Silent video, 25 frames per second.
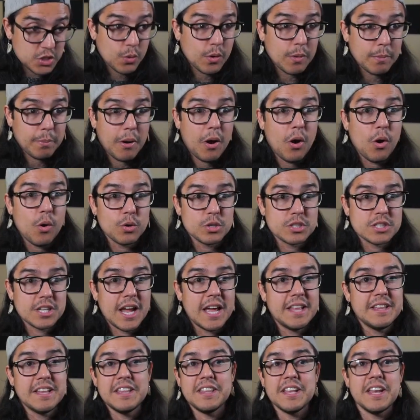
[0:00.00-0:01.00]
a post,
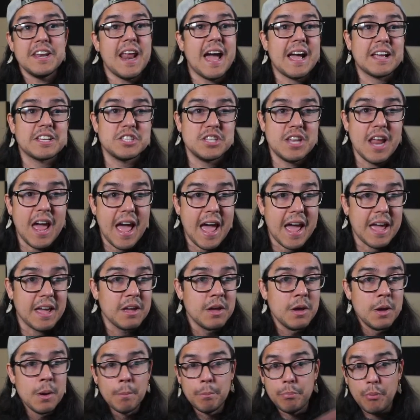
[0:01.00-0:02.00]
and then the next day,
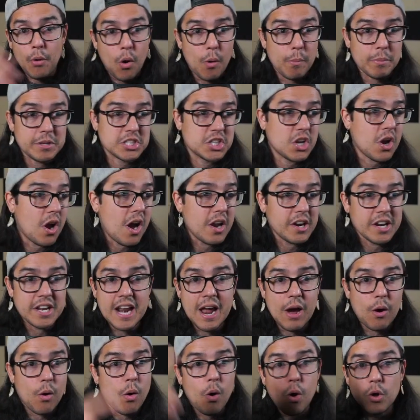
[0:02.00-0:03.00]
boom, it's gone. And
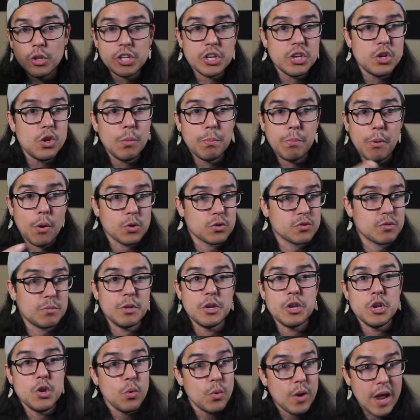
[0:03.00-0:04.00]
now all the new posts from the
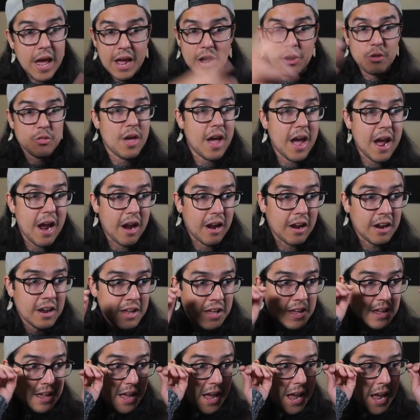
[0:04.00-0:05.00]
new day are there.
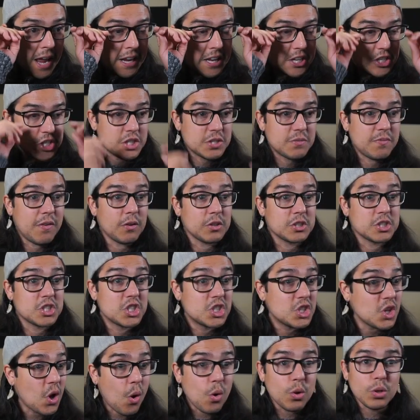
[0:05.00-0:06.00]
And it just felt
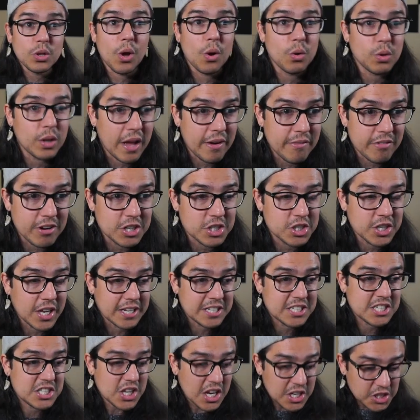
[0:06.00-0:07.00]
so low leverage, like
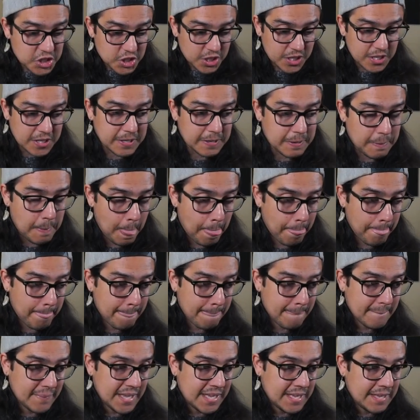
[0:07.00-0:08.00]
such a
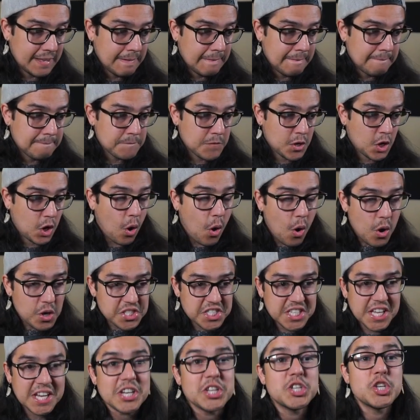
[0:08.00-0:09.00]

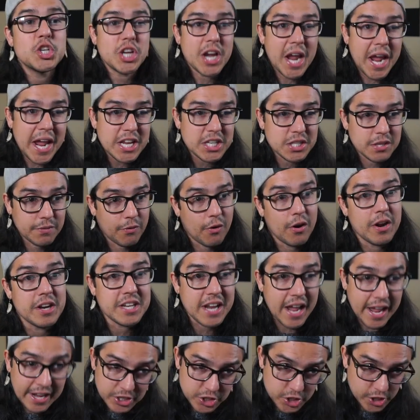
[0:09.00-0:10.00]
constant chase for
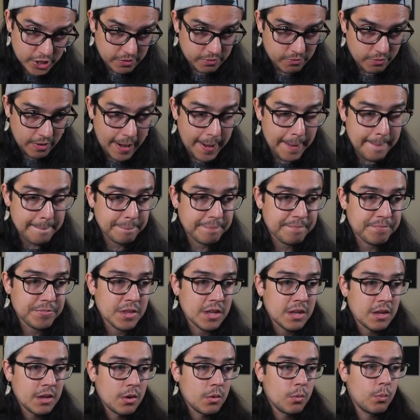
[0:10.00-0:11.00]
attention, right?
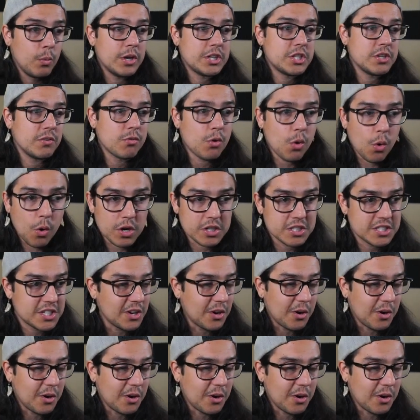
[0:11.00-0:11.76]
Which of course,